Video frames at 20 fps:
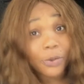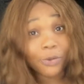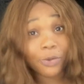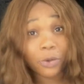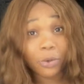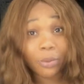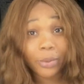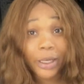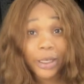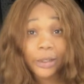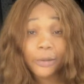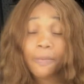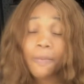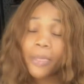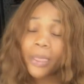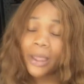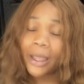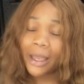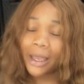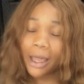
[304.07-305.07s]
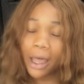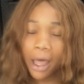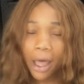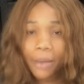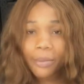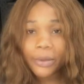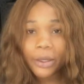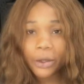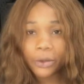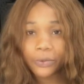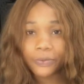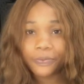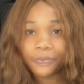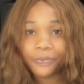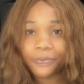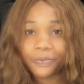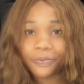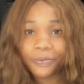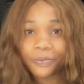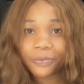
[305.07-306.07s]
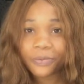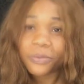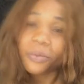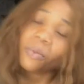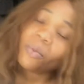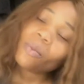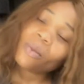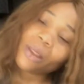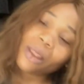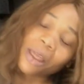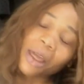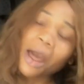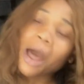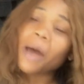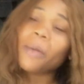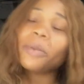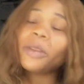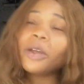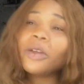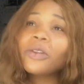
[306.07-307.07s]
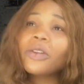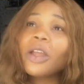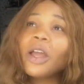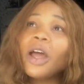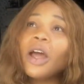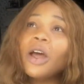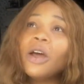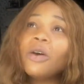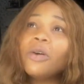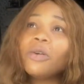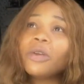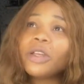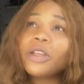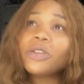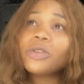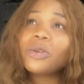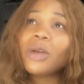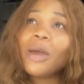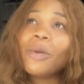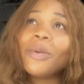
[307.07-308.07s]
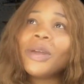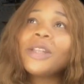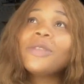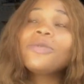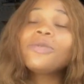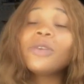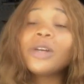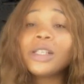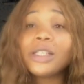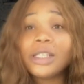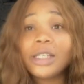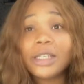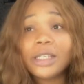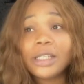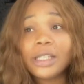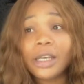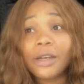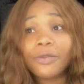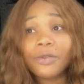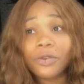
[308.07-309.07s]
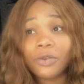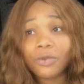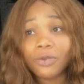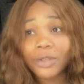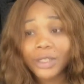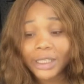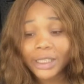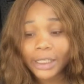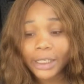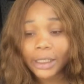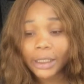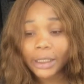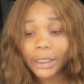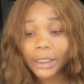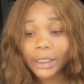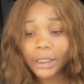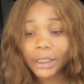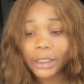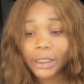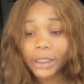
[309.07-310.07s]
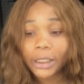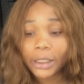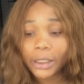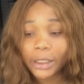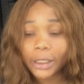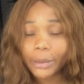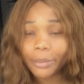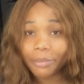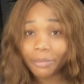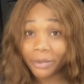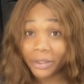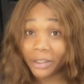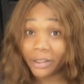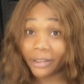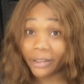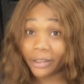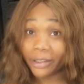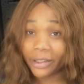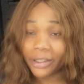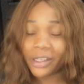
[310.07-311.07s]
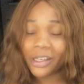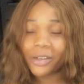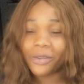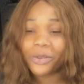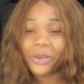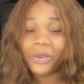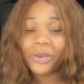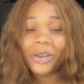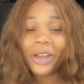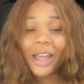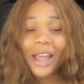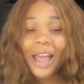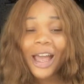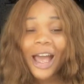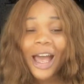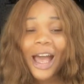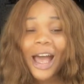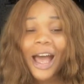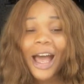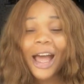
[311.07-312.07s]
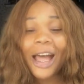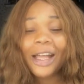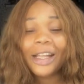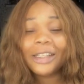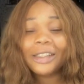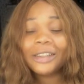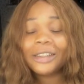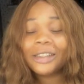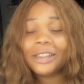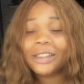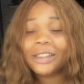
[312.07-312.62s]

of your mind. Calm down. Calm down. Okay, so I went for an interview recently, a big interview, and